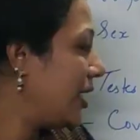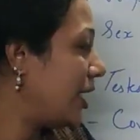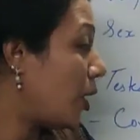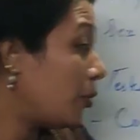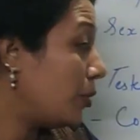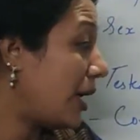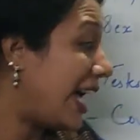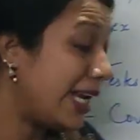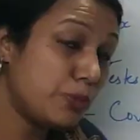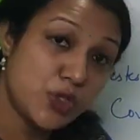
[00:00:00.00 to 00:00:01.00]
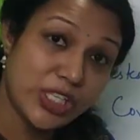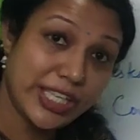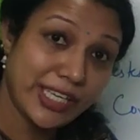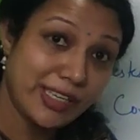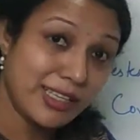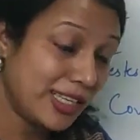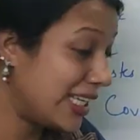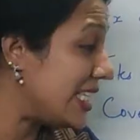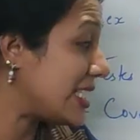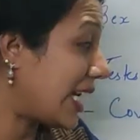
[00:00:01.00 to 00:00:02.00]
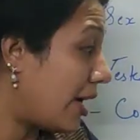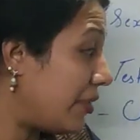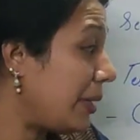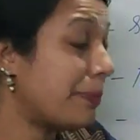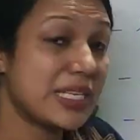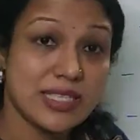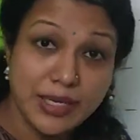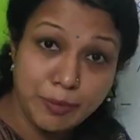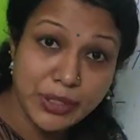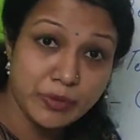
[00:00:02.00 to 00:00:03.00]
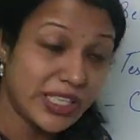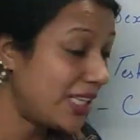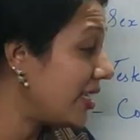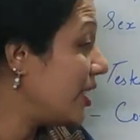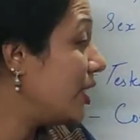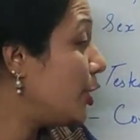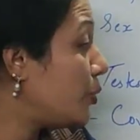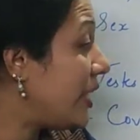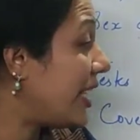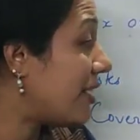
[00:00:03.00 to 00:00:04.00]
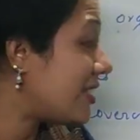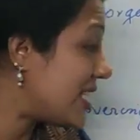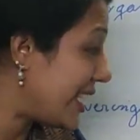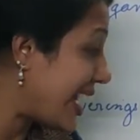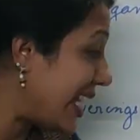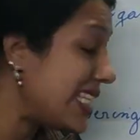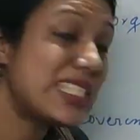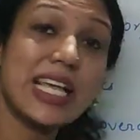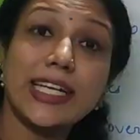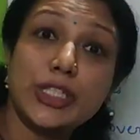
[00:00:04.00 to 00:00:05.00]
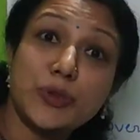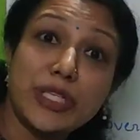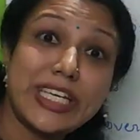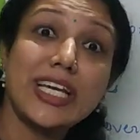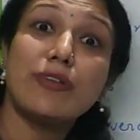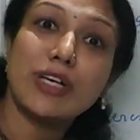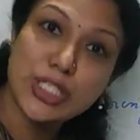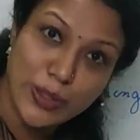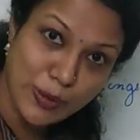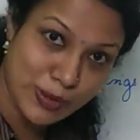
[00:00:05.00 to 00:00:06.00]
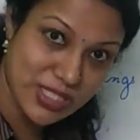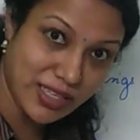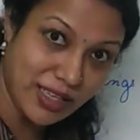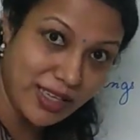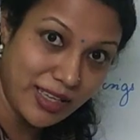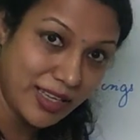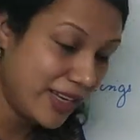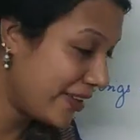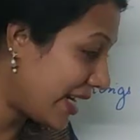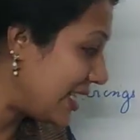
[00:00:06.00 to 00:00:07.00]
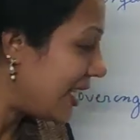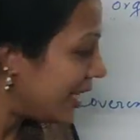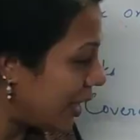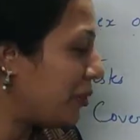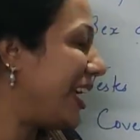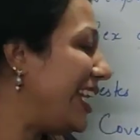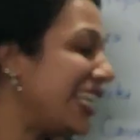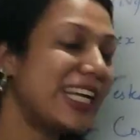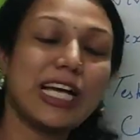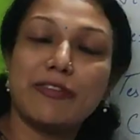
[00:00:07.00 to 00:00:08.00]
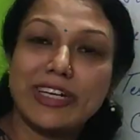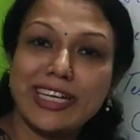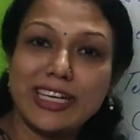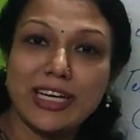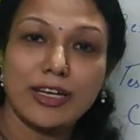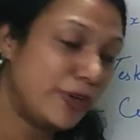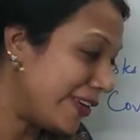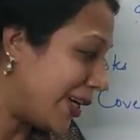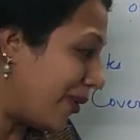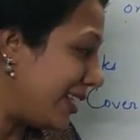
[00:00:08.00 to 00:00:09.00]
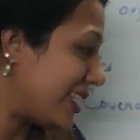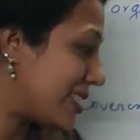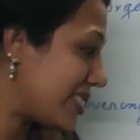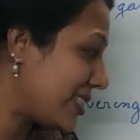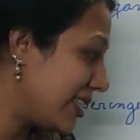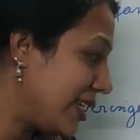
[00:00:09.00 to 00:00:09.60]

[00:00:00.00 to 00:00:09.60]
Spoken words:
Now albuginea, it is the covering present between tunica vaginalis and tunica vasculosa, right? Now the inner covering we will call it as